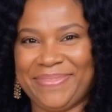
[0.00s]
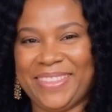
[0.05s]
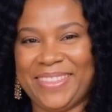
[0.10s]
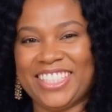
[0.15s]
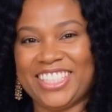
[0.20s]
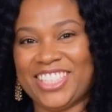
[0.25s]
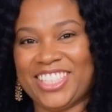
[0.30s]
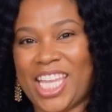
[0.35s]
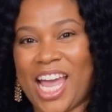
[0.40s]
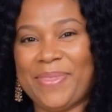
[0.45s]

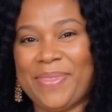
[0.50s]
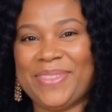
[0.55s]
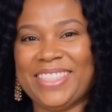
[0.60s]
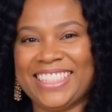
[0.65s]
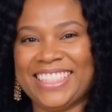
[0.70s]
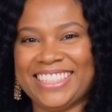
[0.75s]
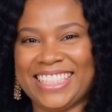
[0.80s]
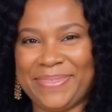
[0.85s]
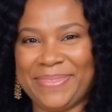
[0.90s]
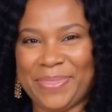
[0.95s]
Start with
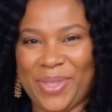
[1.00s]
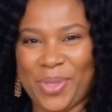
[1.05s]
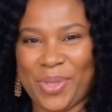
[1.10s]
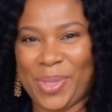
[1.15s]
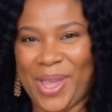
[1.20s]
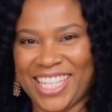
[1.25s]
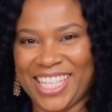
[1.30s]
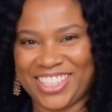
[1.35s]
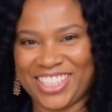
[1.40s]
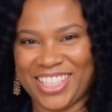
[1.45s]
a simple
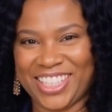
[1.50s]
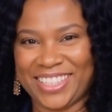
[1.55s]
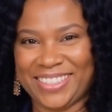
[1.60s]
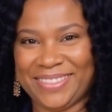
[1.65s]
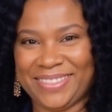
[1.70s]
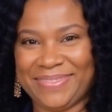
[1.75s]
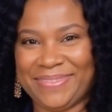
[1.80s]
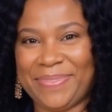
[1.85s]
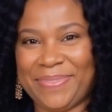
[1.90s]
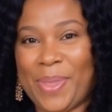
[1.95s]

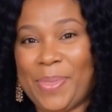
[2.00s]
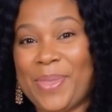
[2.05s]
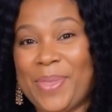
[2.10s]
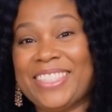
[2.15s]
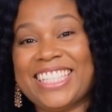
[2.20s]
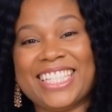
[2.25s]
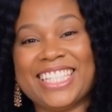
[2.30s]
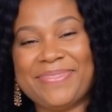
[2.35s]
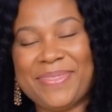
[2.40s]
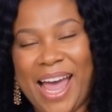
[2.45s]
question.
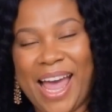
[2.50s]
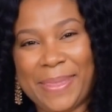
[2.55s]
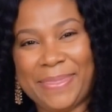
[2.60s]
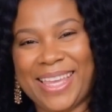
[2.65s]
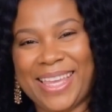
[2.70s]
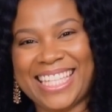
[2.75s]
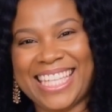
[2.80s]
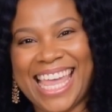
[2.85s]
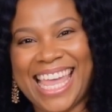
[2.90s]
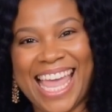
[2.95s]
Would this
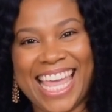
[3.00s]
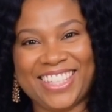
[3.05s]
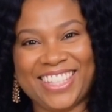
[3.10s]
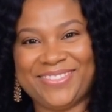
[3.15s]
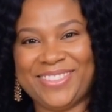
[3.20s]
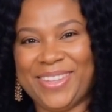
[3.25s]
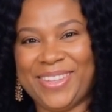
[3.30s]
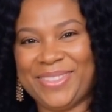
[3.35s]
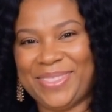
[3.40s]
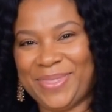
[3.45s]
property cash
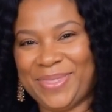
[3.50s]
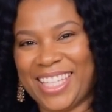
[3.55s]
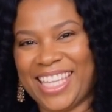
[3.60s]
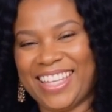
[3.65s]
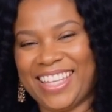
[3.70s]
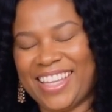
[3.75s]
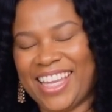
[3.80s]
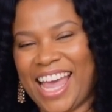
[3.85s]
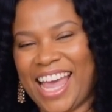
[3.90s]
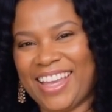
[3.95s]
flow
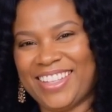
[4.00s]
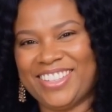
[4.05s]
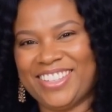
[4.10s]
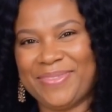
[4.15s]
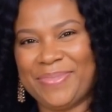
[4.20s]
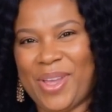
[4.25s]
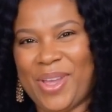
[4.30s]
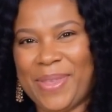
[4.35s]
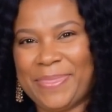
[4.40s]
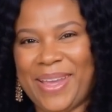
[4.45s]
$300
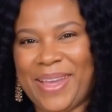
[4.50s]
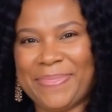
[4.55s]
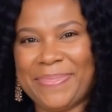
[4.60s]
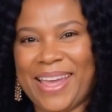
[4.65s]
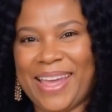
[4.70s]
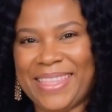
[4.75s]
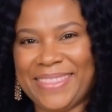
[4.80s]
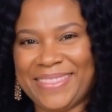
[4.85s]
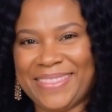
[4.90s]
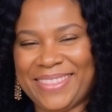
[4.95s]
or more per
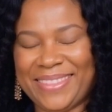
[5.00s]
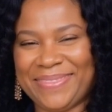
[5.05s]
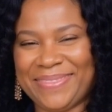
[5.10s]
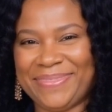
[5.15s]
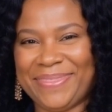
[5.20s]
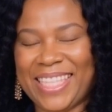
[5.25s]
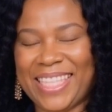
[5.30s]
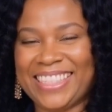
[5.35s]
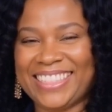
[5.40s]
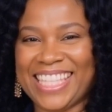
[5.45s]
month?
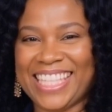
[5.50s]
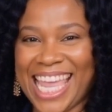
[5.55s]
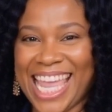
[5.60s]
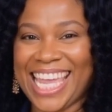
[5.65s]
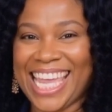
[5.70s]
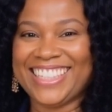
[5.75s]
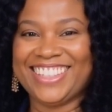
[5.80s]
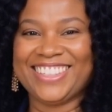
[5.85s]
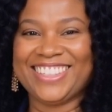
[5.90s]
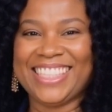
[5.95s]
To
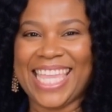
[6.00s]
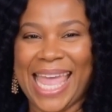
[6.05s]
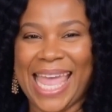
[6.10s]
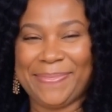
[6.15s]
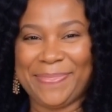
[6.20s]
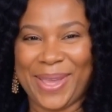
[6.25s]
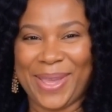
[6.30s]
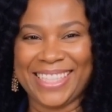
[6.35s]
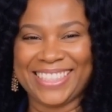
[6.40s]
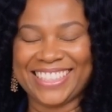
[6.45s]
answer
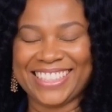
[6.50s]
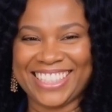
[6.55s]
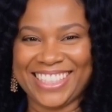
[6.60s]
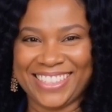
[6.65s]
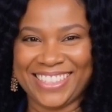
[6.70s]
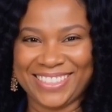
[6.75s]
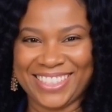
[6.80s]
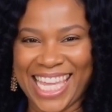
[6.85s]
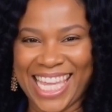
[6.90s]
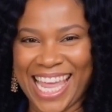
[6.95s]
that, break the
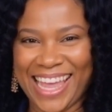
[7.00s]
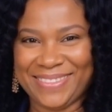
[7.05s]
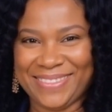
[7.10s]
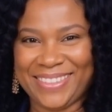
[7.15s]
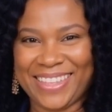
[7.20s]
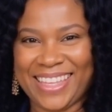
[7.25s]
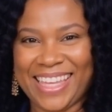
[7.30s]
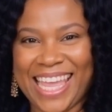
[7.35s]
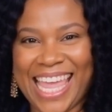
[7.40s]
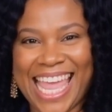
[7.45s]
deal down.